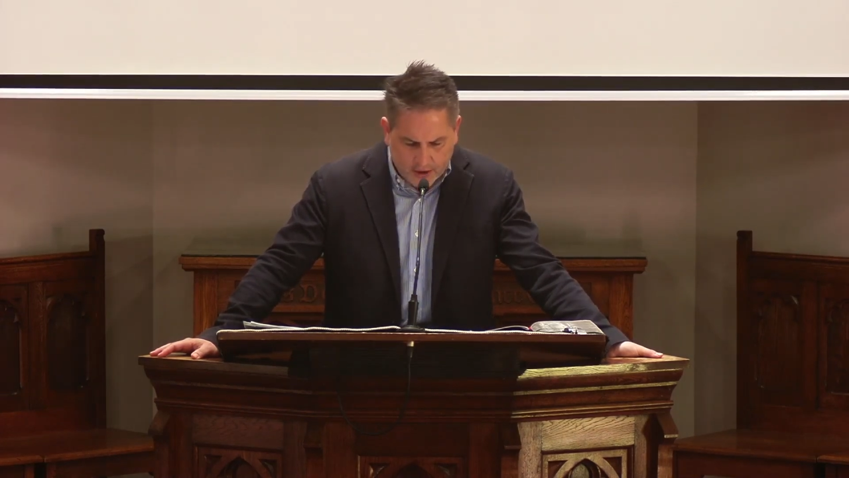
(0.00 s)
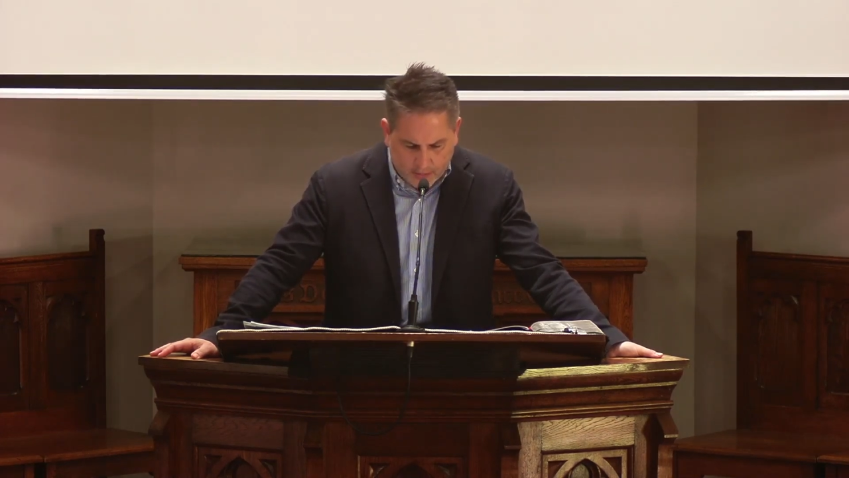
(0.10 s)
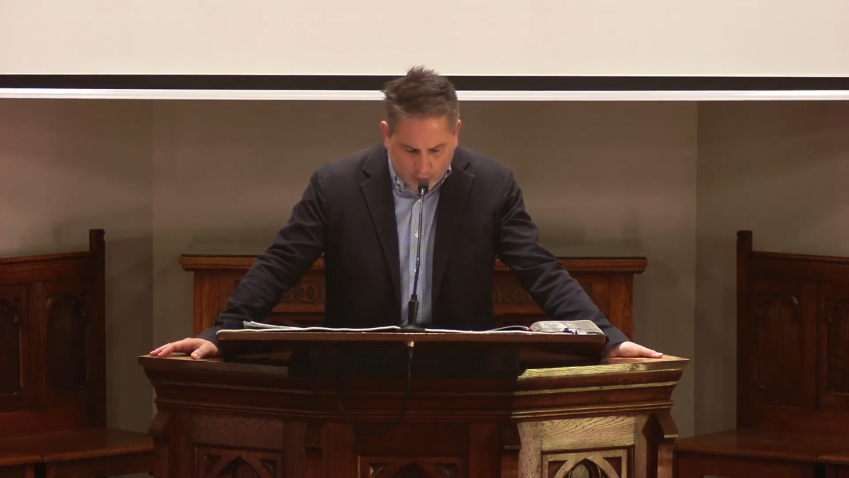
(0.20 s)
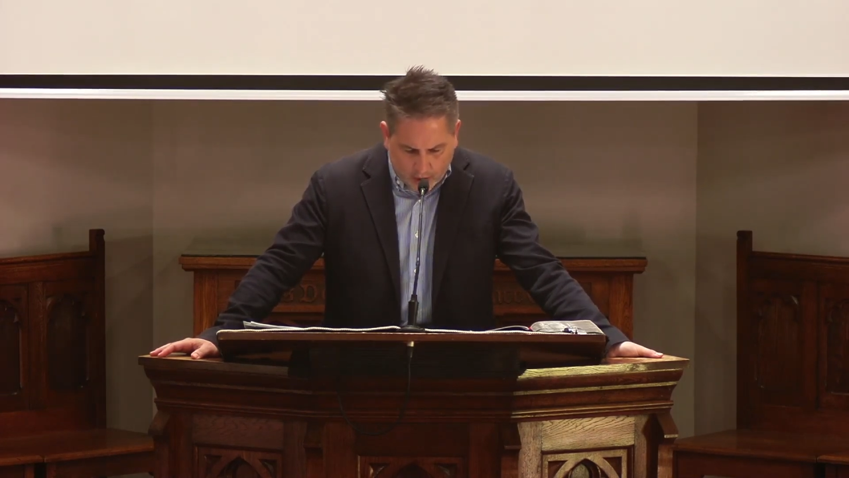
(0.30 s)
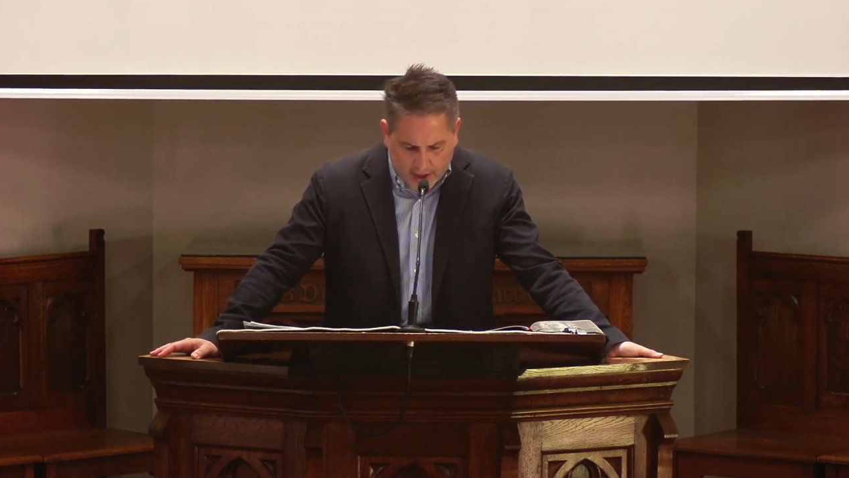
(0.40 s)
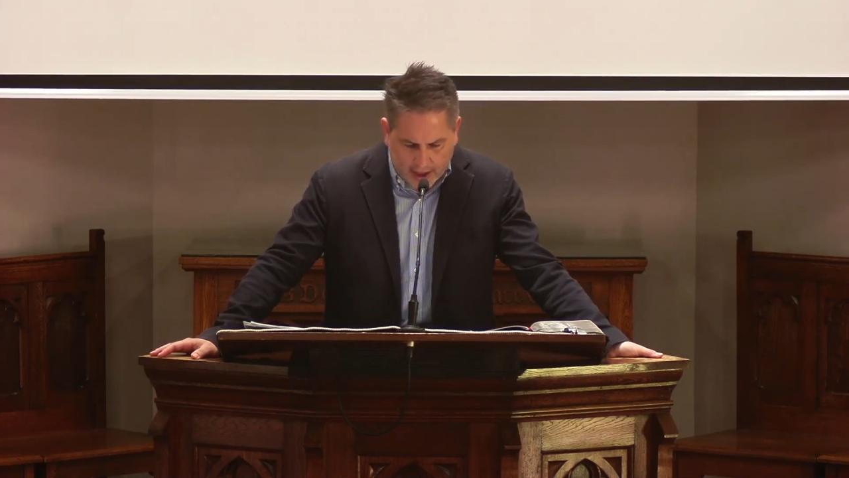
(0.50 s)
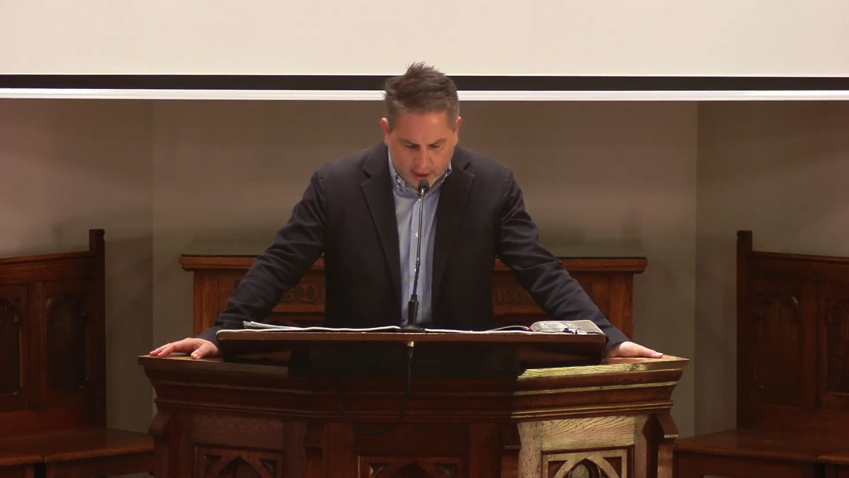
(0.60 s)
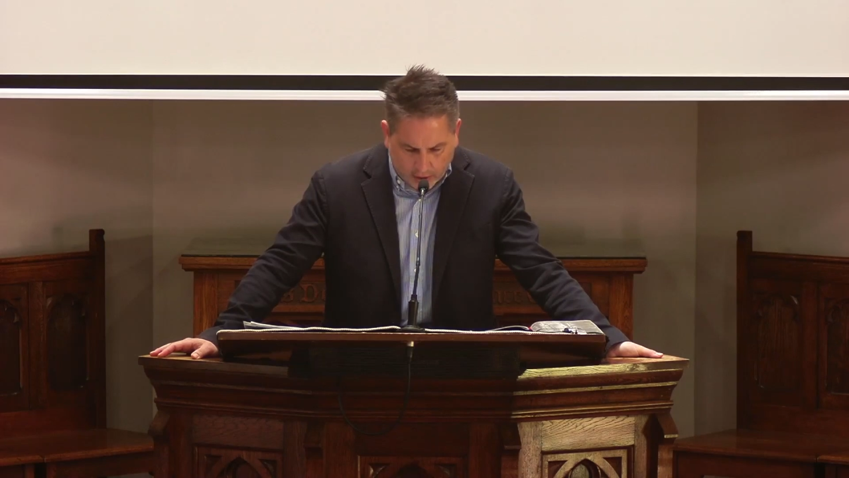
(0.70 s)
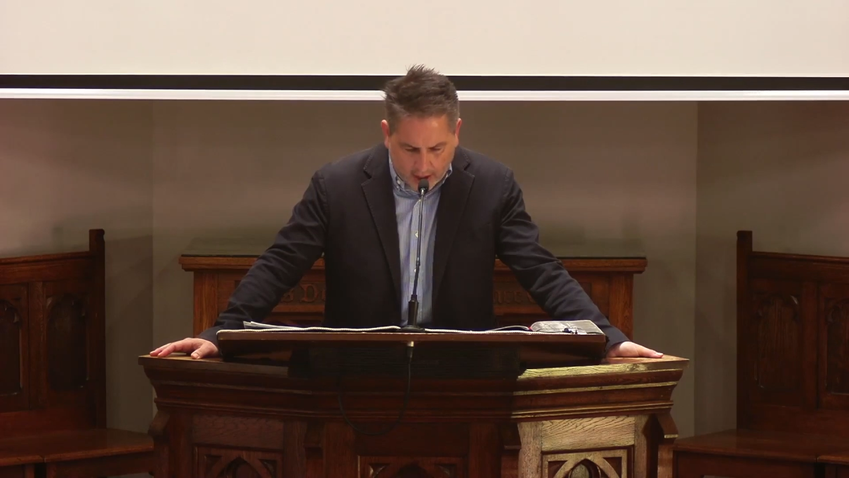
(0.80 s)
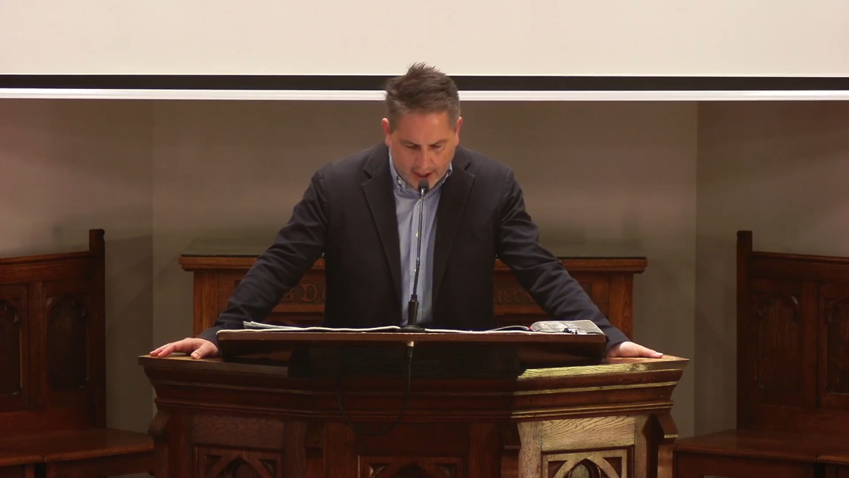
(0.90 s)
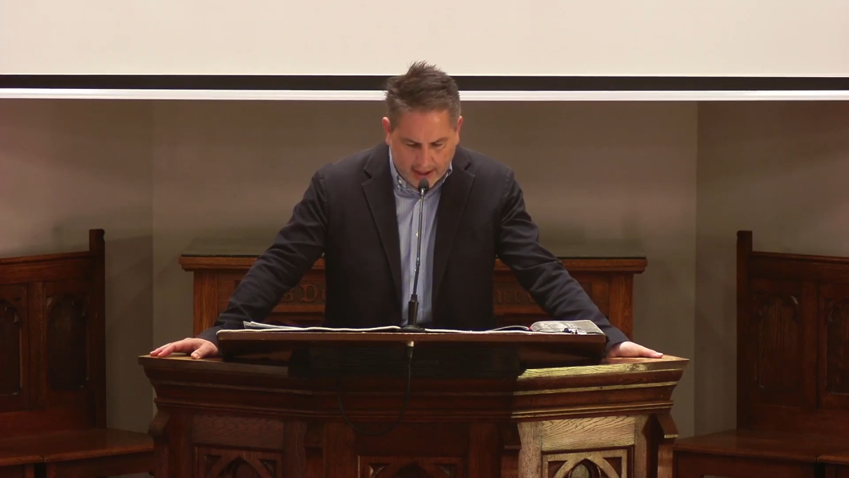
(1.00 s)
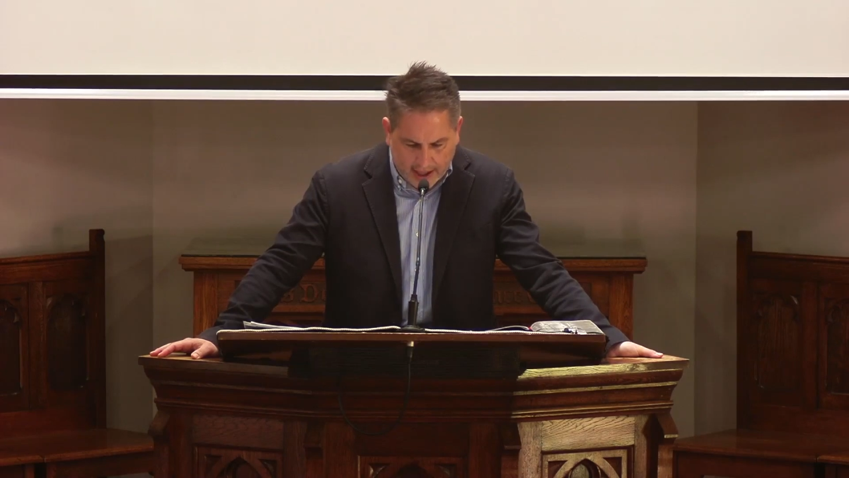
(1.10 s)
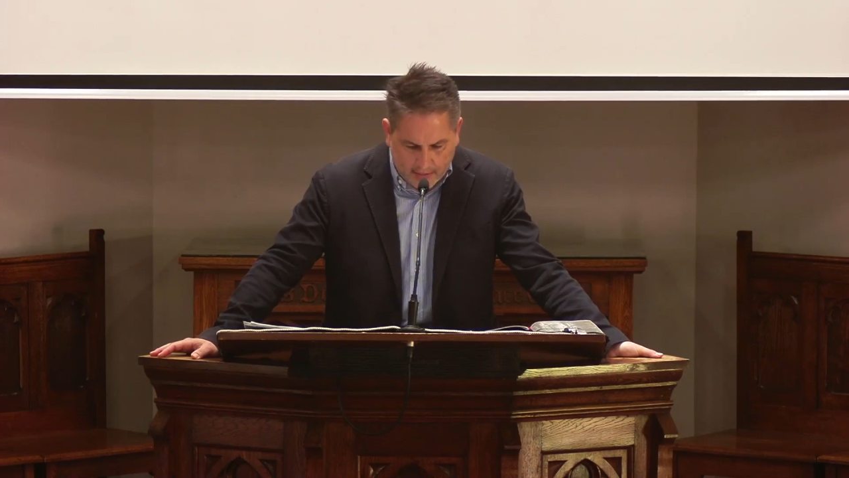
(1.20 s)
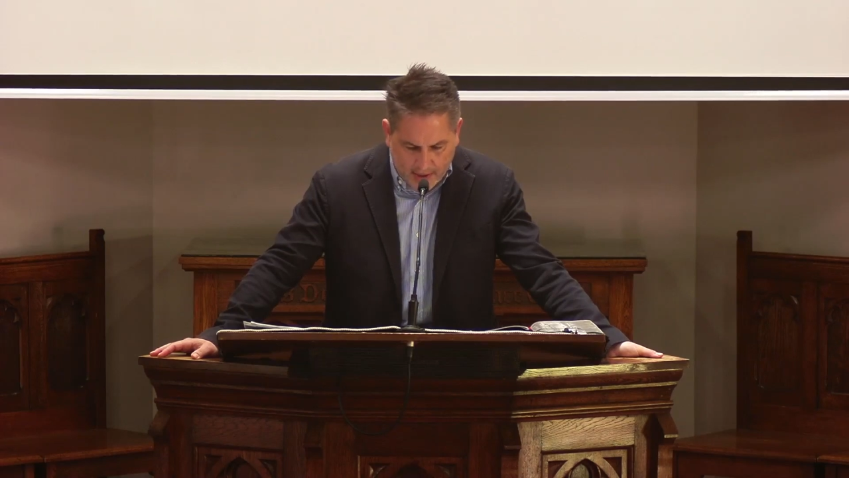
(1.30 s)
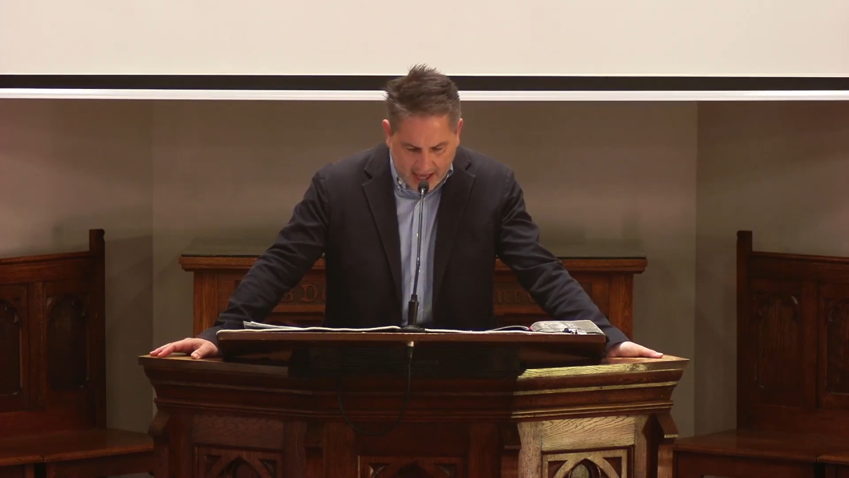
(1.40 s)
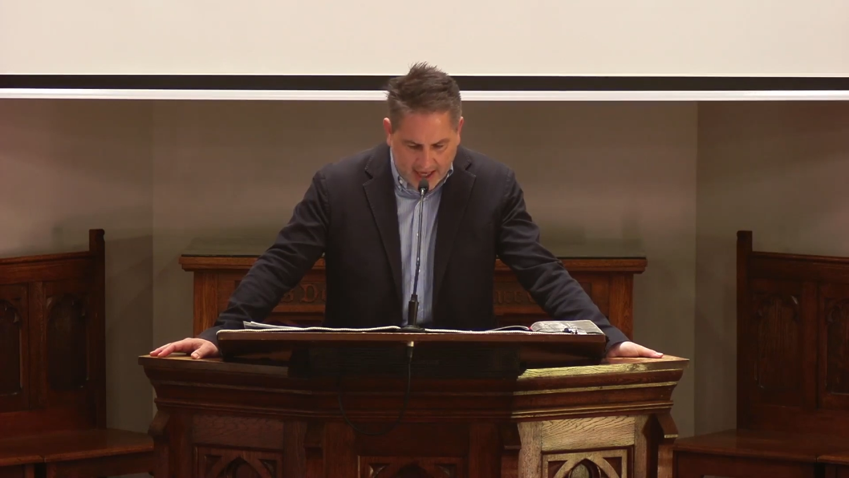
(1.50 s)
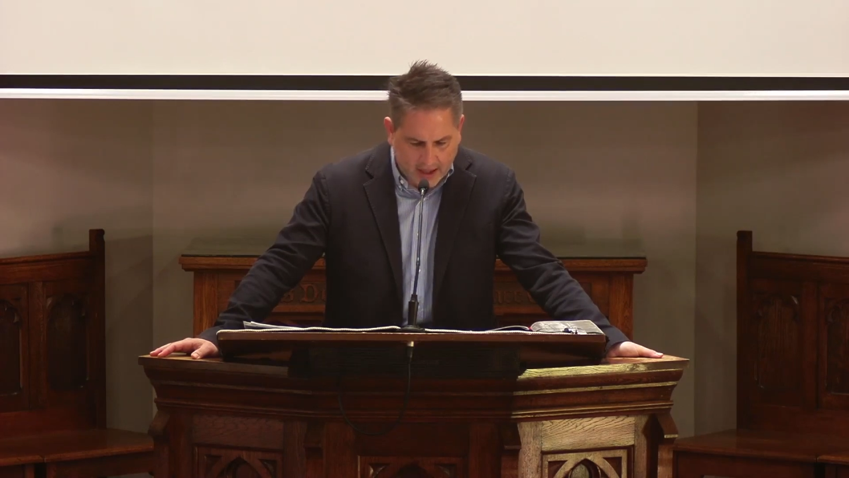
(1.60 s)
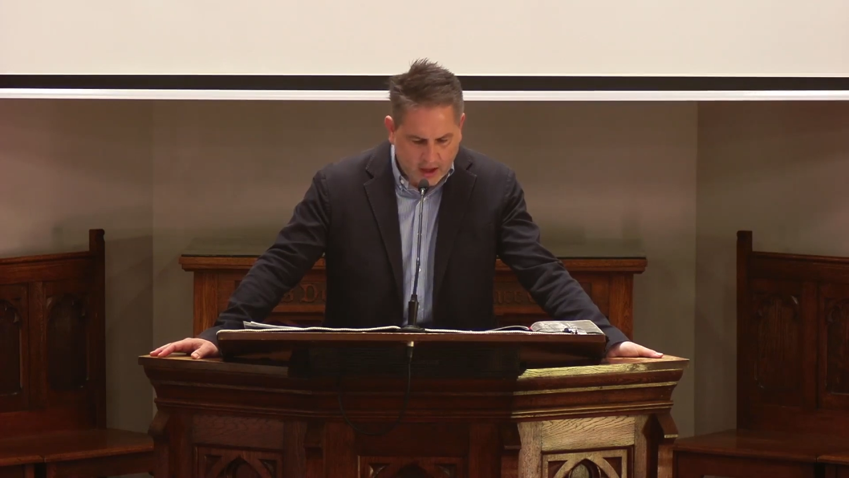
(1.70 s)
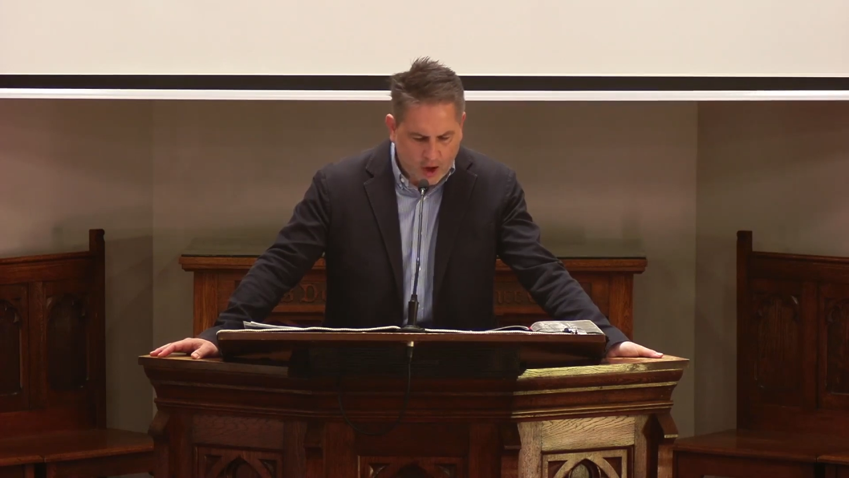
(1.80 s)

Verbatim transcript: mourning, crying, and pain,